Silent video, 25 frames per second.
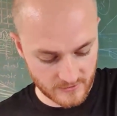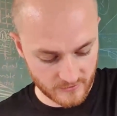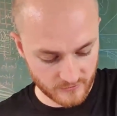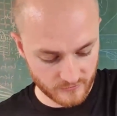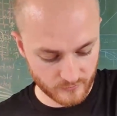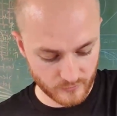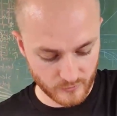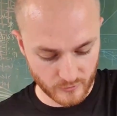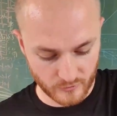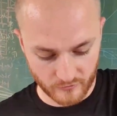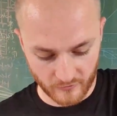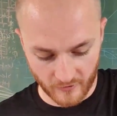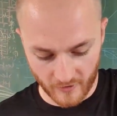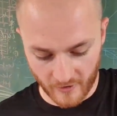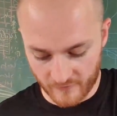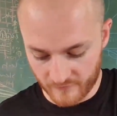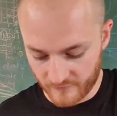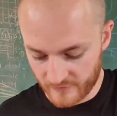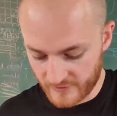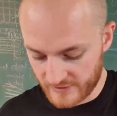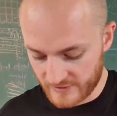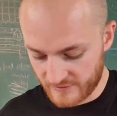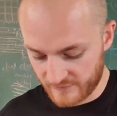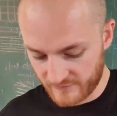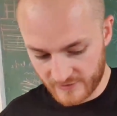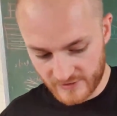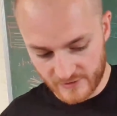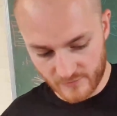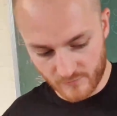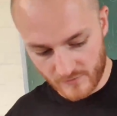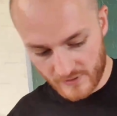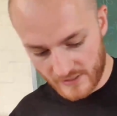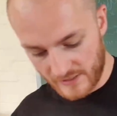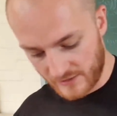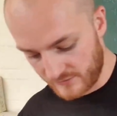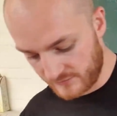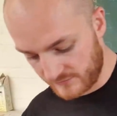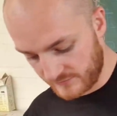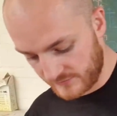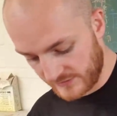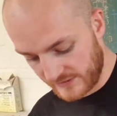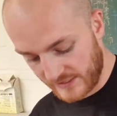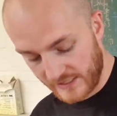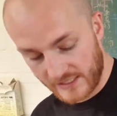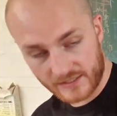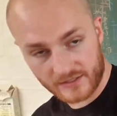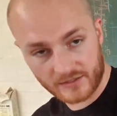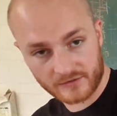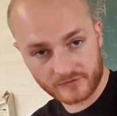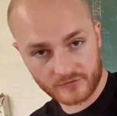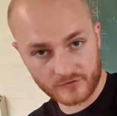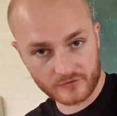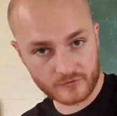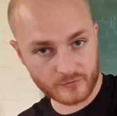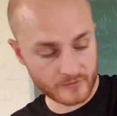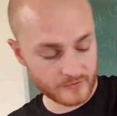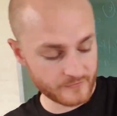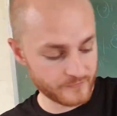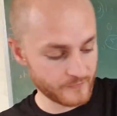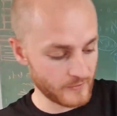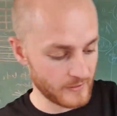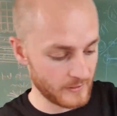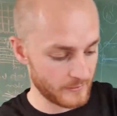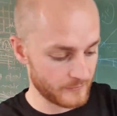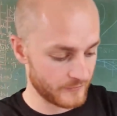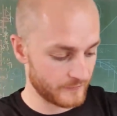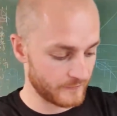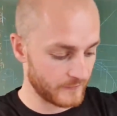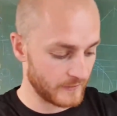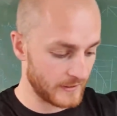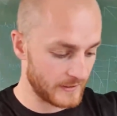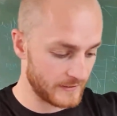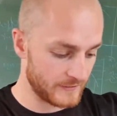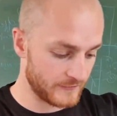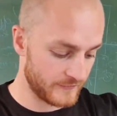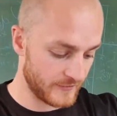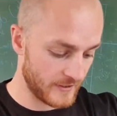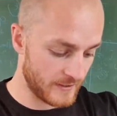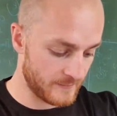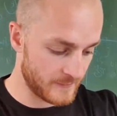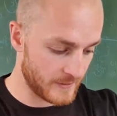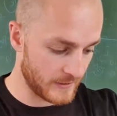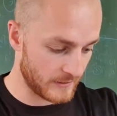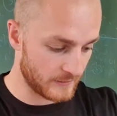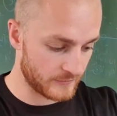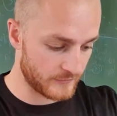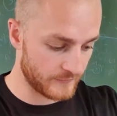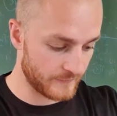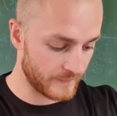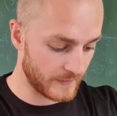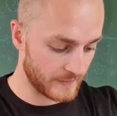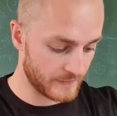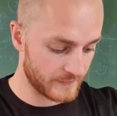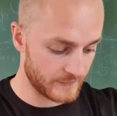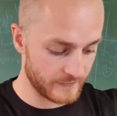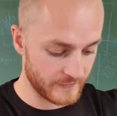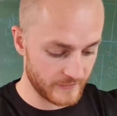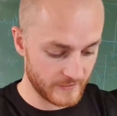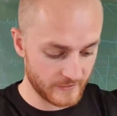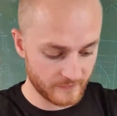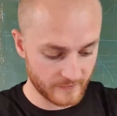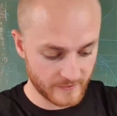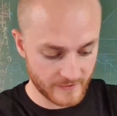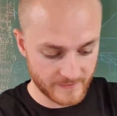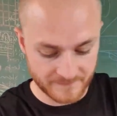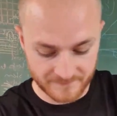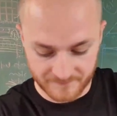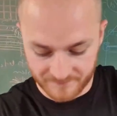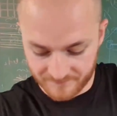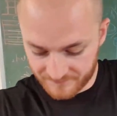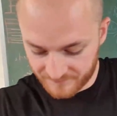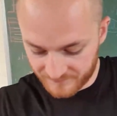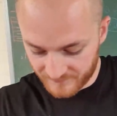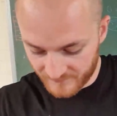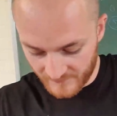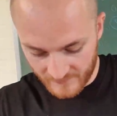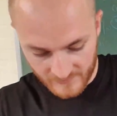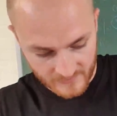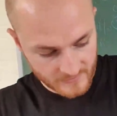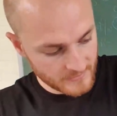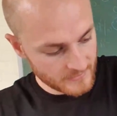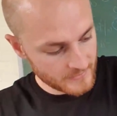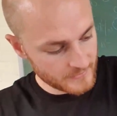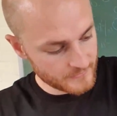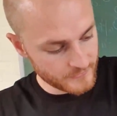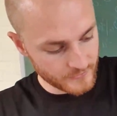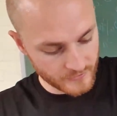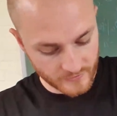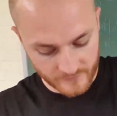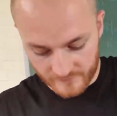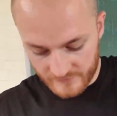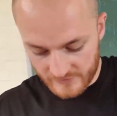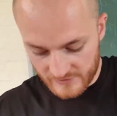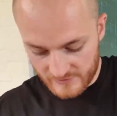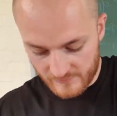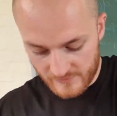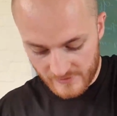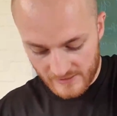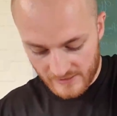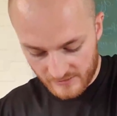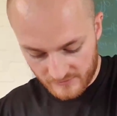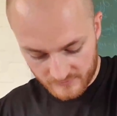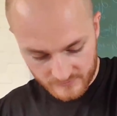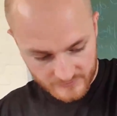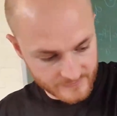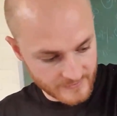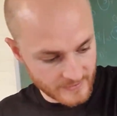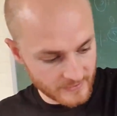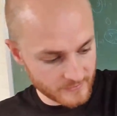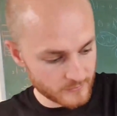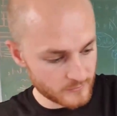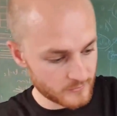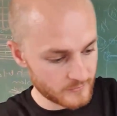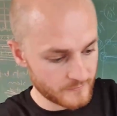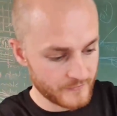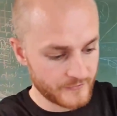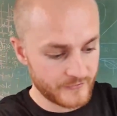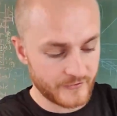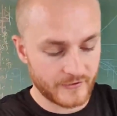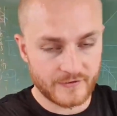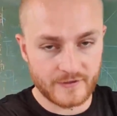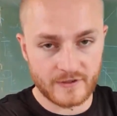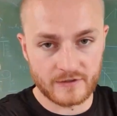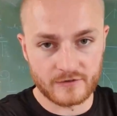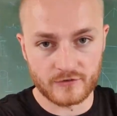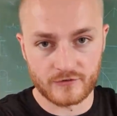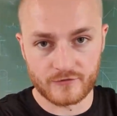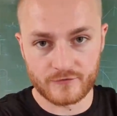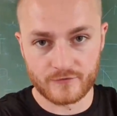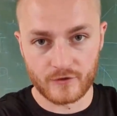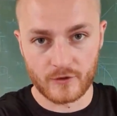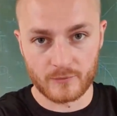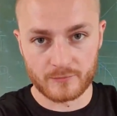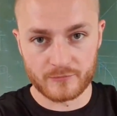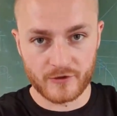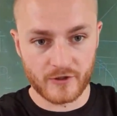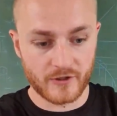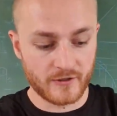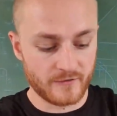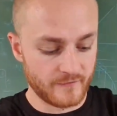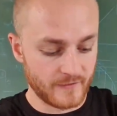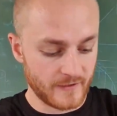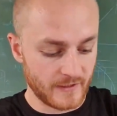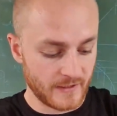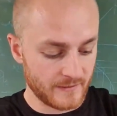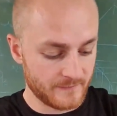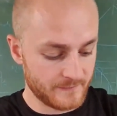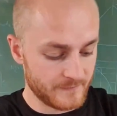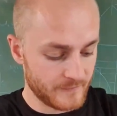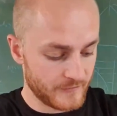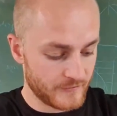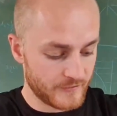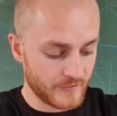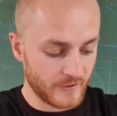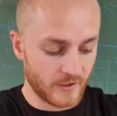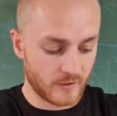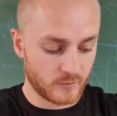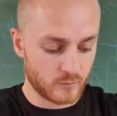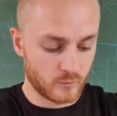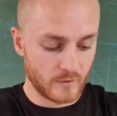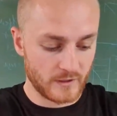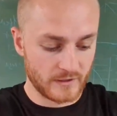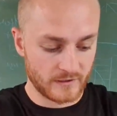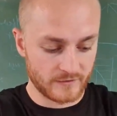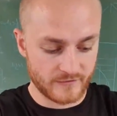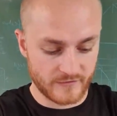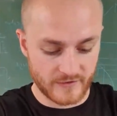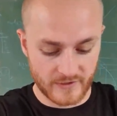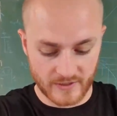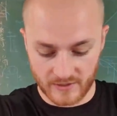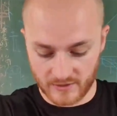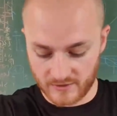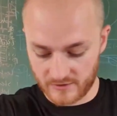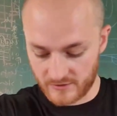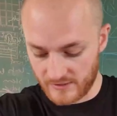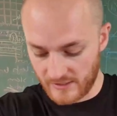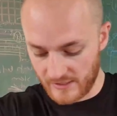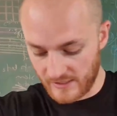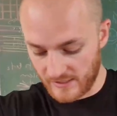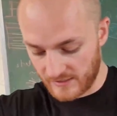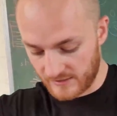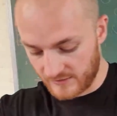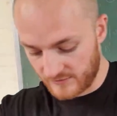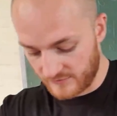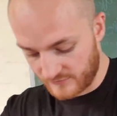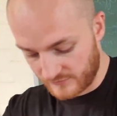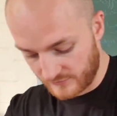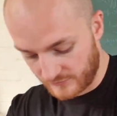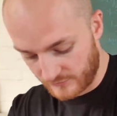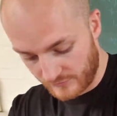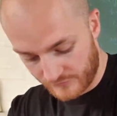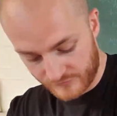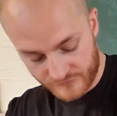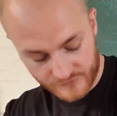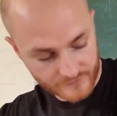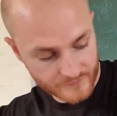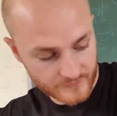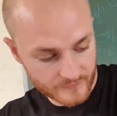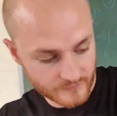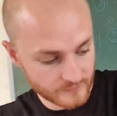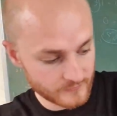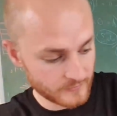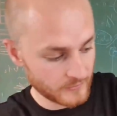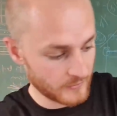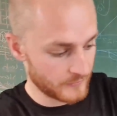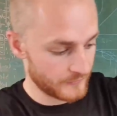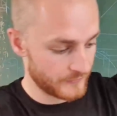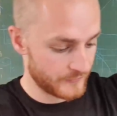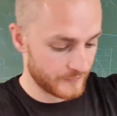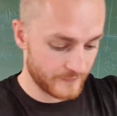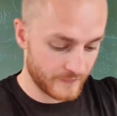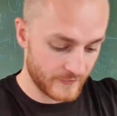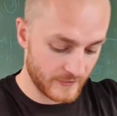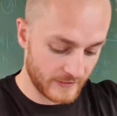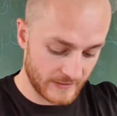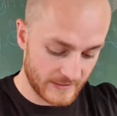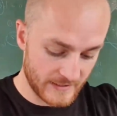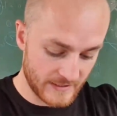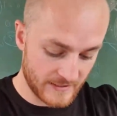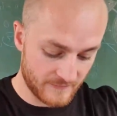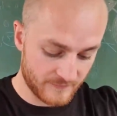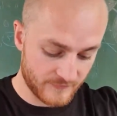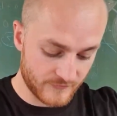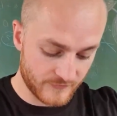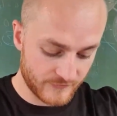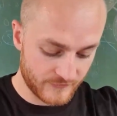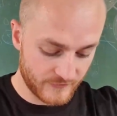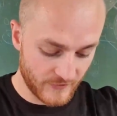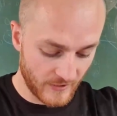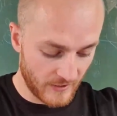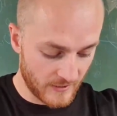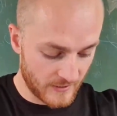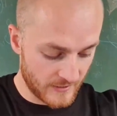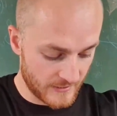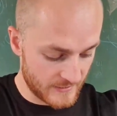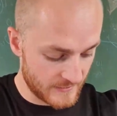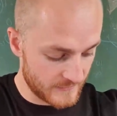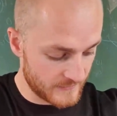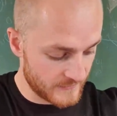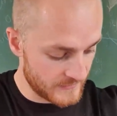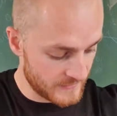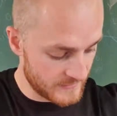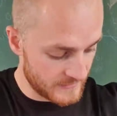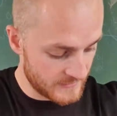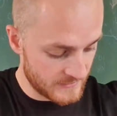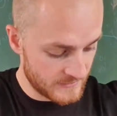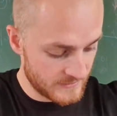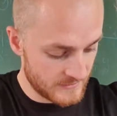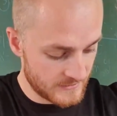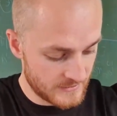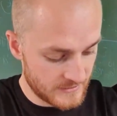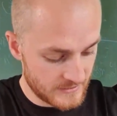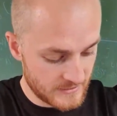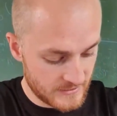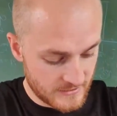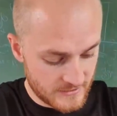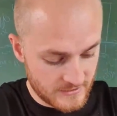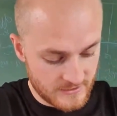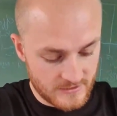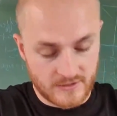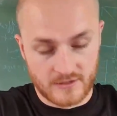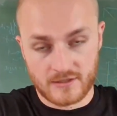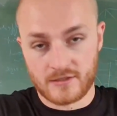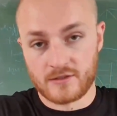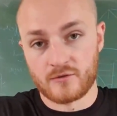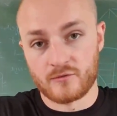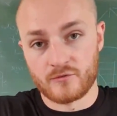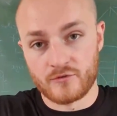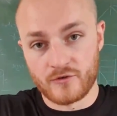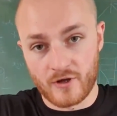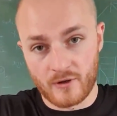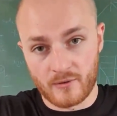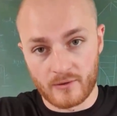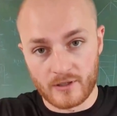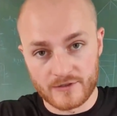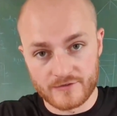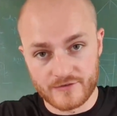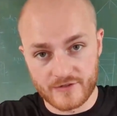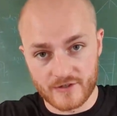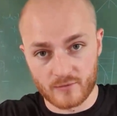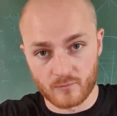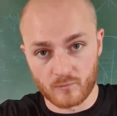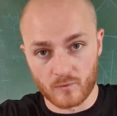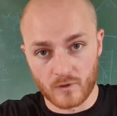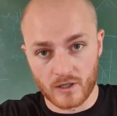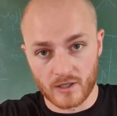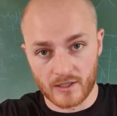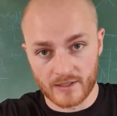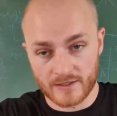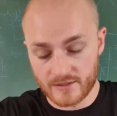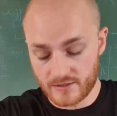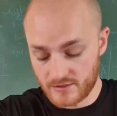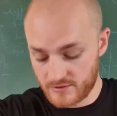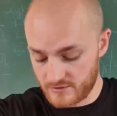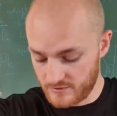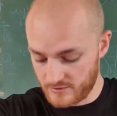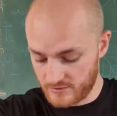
were growing really, really well, again under 24 hours of light, same cultivar, Desiri, doing really well, and then all of a sudden they just flopped over, started wilting, and lots of the leaves died. No idea why.